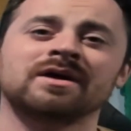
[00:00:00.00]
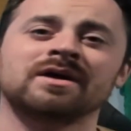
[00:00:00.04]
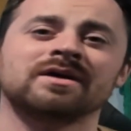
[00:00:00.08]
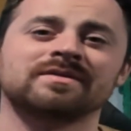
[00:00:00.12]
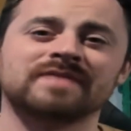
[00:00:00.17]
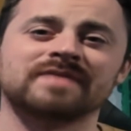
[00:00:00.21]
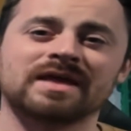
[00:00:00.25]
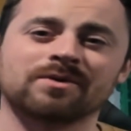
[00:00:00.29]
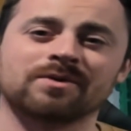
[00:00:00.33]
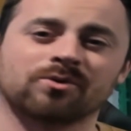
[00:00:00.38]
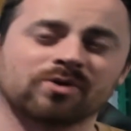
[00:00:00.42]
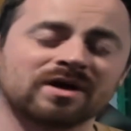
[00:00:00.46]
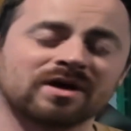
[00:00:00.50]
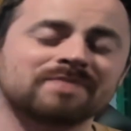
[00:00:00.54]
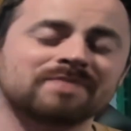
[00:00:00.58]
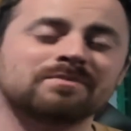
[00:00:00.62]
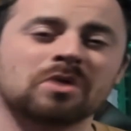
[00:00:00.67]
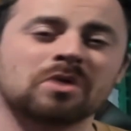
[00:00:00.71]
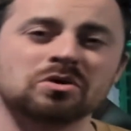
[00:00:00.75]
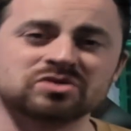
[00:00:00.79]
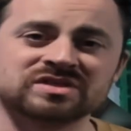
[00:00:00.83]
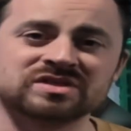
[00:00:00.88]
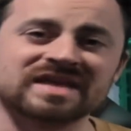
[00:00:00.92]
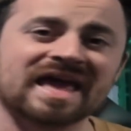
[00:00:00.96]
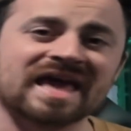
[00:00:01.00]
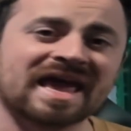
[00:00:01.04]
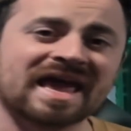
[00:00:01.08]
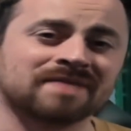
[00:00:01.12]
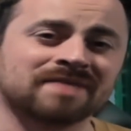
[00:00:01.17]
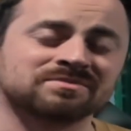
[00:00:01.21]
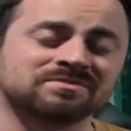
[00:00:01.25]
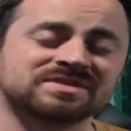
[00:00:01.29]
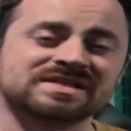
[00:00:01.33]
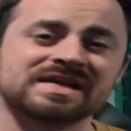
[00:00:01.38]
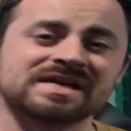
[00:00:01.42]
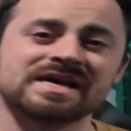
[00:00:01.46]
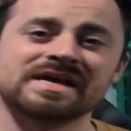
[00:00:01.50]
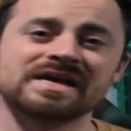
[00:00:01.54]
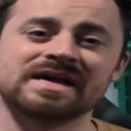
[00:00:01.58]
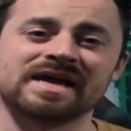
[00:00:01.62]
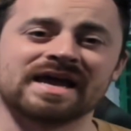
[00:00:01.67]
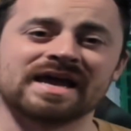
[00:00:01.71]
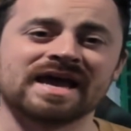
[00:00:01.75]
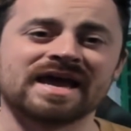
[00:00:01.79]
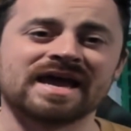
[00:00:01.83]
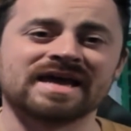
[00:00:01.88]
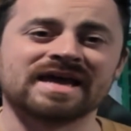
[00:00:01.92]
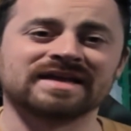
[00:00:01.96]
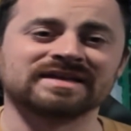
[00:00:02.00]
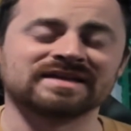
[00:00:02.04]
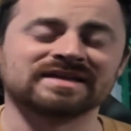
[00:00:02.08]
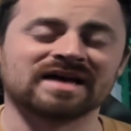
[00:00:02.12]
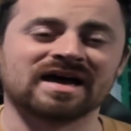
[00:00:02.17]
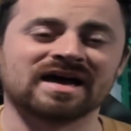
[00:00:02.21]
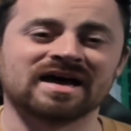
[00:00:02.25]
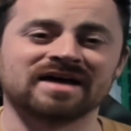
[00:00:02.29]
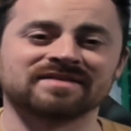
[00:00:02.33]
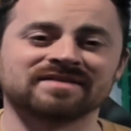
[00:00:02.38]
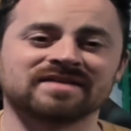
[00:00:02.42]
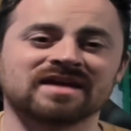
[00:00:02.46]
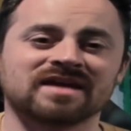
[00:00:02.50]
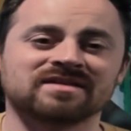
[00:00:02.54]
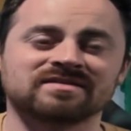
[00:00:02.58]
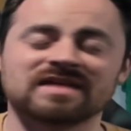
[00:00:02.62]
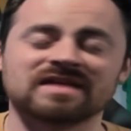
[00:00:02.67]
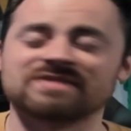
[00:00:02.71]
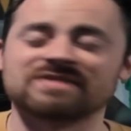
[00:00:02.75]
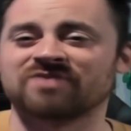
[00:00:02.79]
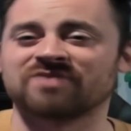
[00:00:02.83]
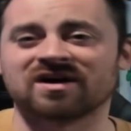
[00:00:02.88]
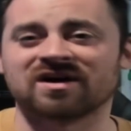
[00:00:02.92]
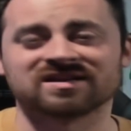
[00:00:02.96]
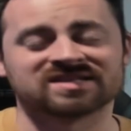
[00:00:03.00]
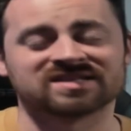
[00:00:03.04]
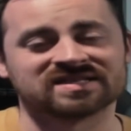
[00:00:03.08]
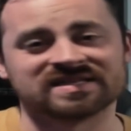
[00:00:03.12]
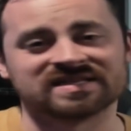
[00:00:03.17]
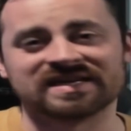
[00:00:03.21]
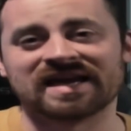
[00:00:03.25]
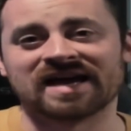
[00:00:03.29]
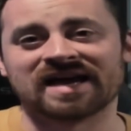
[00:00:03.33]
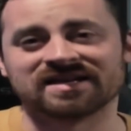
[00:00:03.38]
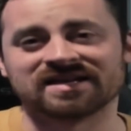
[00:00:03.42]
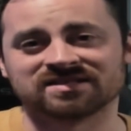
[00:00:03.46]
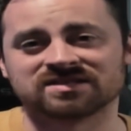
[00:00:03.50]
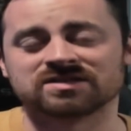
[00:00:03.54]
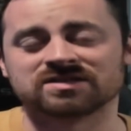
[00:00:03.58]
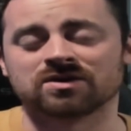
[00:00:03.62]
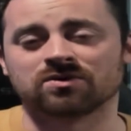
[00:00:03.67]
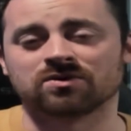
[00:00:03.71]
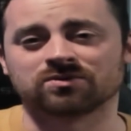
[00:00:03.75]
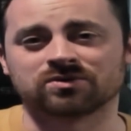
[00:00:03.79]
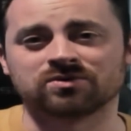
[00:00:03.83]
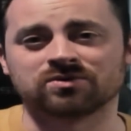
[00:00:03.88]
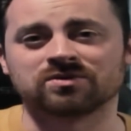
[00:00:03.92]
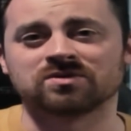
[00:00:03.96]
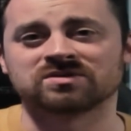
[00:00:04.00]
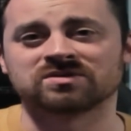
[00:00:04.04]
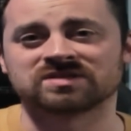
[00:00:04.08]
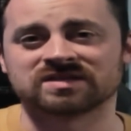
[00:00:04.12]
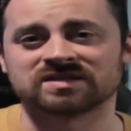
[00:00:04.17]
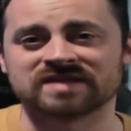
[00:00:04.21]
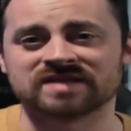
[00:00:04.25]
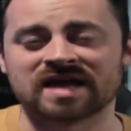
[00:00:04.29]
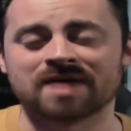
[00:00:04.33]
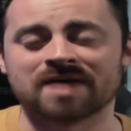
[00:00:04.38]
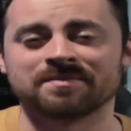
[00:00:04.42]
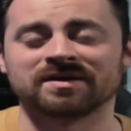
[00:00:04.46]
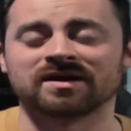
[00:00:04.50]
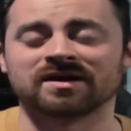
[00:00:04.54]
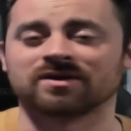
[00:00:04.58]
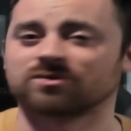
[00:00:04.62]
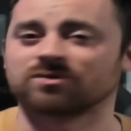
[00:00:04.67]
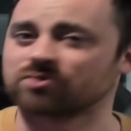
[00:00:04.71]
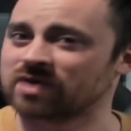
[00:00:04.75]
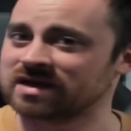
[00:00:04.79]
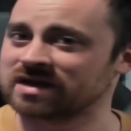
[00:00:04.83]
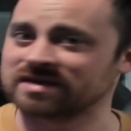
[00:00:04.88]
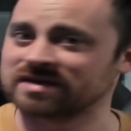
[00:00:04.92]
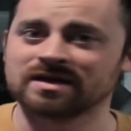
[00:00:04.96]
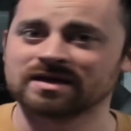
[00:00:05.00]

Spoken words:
They were in most games, and they fought to the end. So kudos to them, and a great,